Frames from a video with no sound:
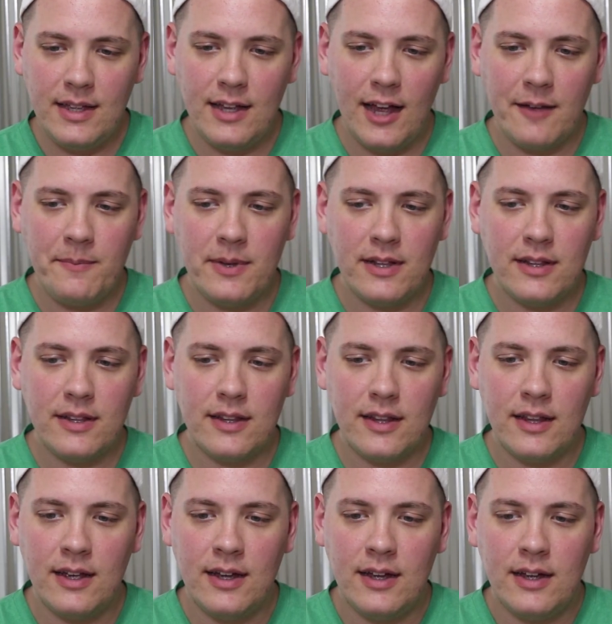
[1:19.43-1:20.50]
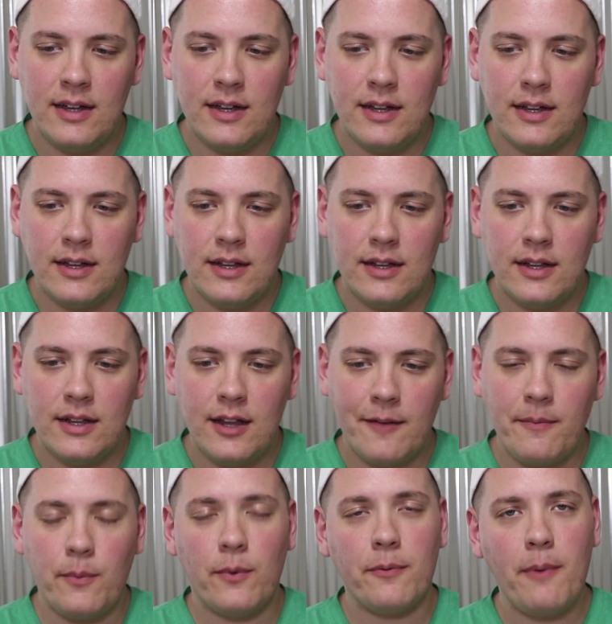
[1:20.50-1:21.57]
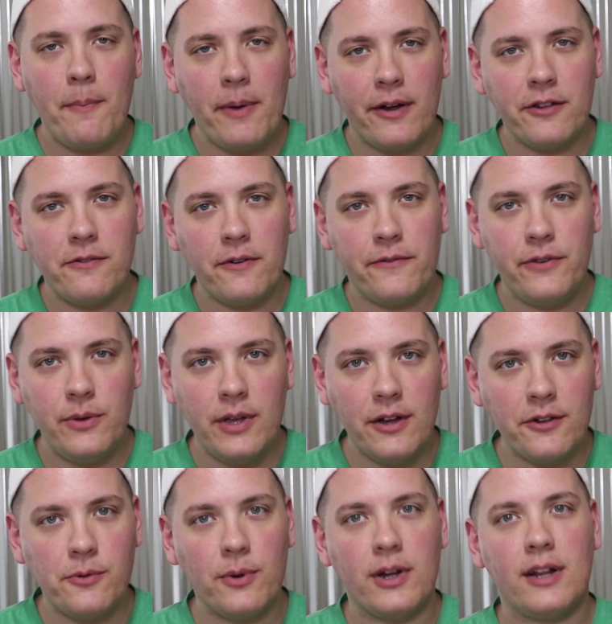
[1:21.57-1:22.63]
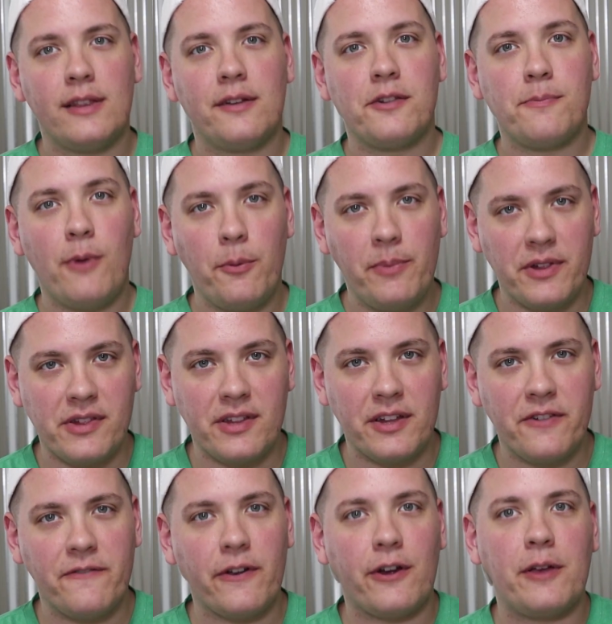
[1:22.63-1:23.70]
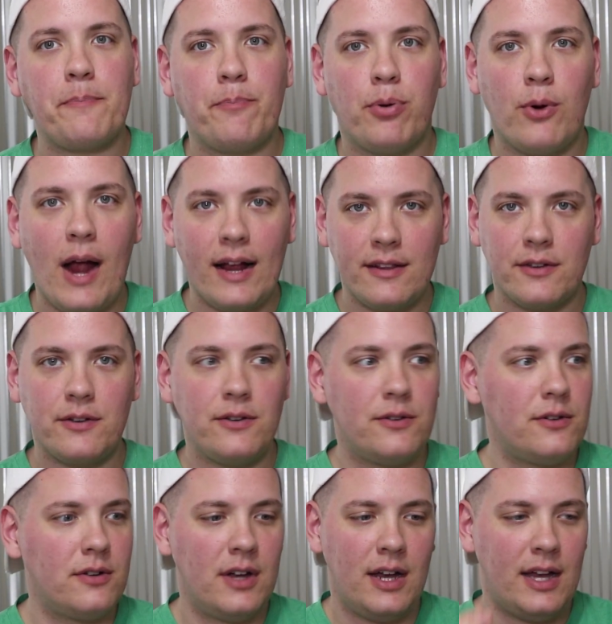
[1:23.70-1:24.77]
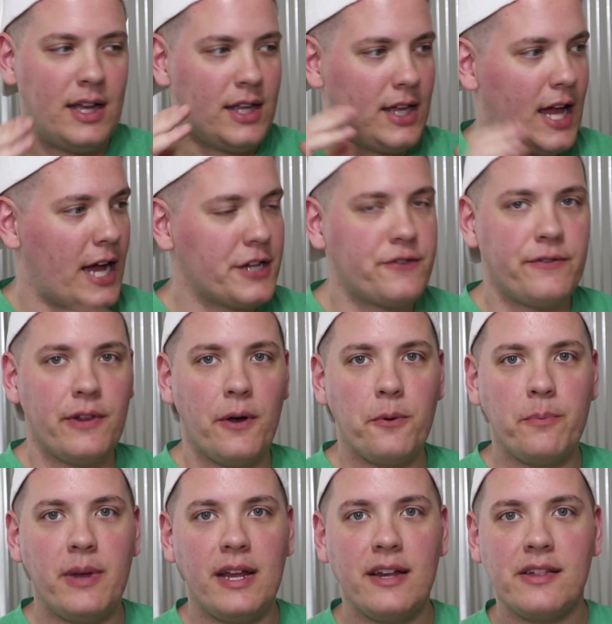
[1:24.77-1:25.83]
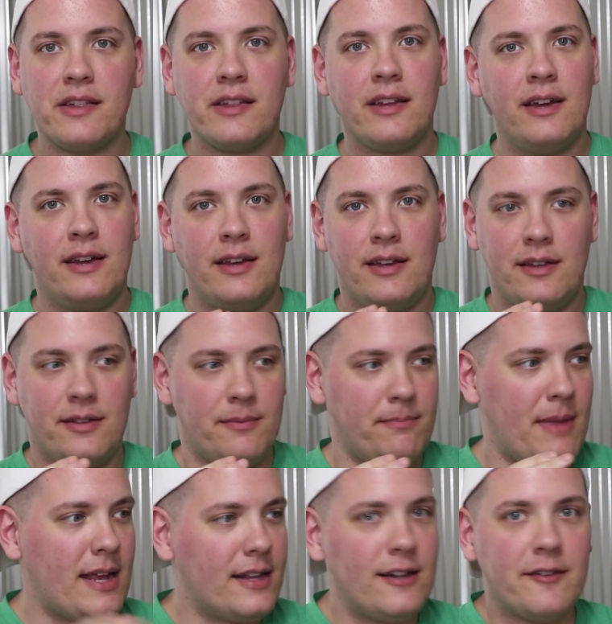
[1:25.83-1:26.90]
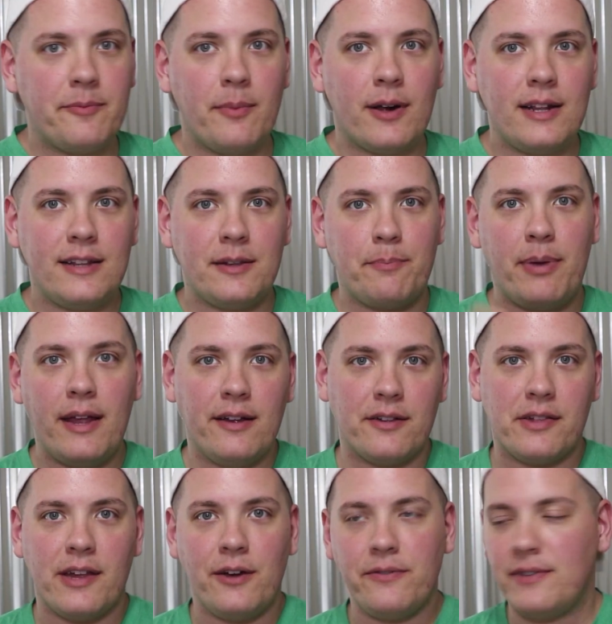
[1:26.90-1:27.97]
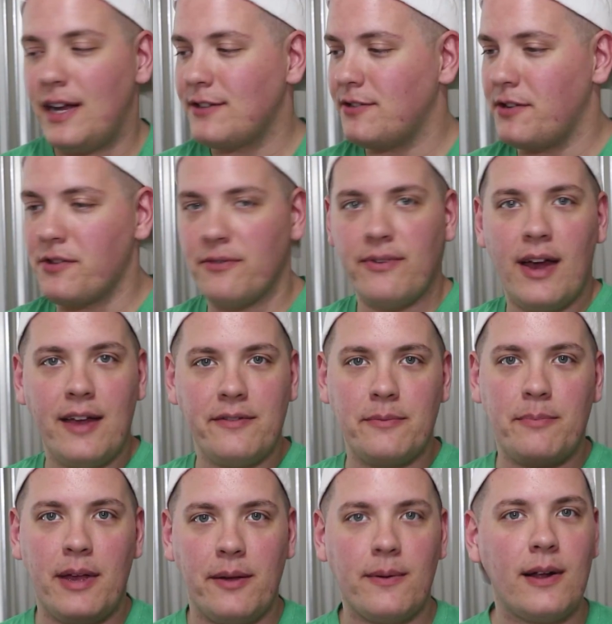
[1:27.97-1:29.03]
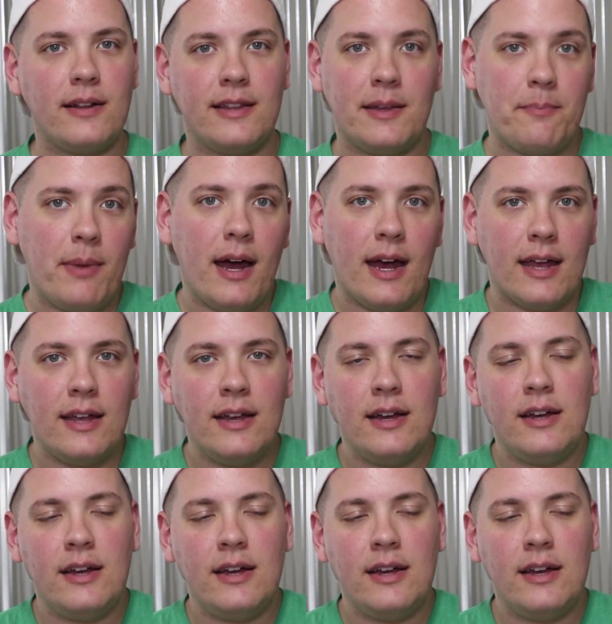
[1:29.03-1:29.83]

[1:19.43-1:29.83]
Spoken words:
I've been working with my parents for a few years, working on their small business, very practical, cash flow based, make enough money to pay yourself and actually survive and pay rent and get by.